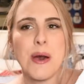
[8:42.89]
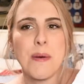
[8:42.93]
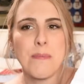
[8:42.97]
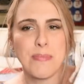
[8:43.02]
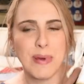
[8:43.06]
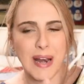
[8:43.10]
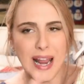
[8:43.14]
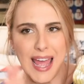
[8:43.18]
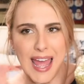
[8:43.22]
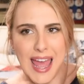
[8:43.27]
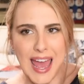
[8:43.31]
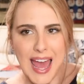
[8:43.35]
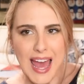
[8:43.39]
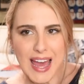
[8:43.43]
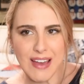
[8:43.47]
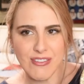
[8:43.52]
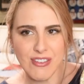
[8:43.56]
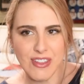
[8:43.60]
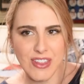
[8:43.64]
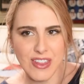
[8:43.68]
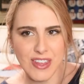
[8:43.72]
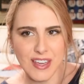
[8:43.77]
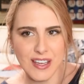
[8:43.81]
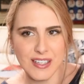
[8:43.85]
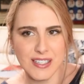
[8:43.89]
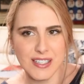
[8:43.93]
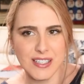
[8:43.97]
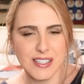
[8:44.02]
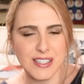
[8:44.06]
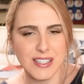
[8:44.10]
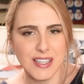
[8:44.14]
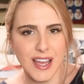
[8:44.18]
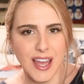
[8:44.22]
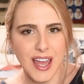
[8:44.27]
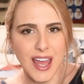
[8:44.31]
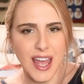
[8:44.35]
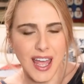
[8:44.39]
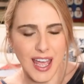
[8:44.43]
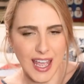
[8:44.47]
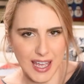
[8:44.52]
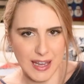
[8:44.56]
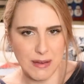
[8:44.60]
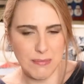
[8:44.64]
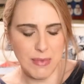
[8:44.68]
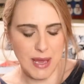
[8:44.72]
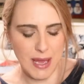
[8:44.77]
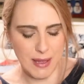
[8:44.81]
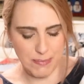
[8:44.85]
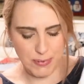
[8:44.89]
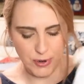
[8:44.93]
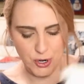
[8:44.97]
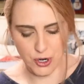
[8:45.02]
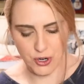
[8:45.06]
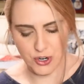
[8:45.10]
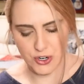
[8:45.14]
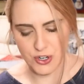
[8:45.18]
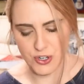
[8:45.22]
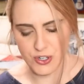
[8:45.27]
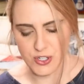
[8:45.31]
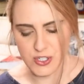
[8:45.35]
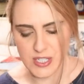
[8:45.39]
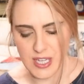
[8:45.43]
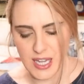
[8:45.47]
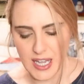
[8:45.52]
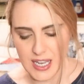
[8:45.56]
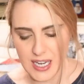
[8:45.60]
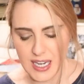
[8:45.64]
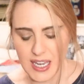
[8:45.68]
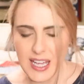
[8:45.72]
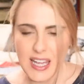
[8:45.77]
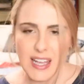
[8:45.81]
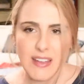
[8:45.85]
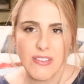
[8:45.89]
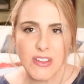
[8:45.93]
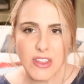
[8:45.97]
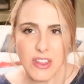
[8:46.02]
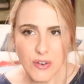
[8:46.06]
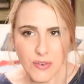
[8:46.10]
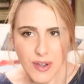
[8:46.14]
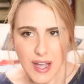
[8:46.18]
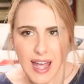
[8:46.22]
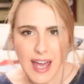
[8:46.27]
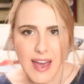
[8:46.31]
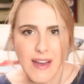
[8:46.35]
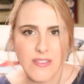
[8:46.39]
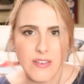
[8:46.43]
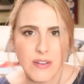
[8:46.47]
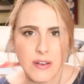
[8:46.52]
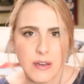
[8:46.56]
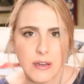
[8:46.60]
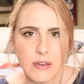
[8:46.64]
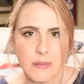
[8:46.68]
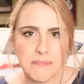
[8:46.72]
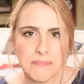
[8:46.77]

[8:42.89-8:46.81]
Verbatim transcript: But I have this in my purse, and even though I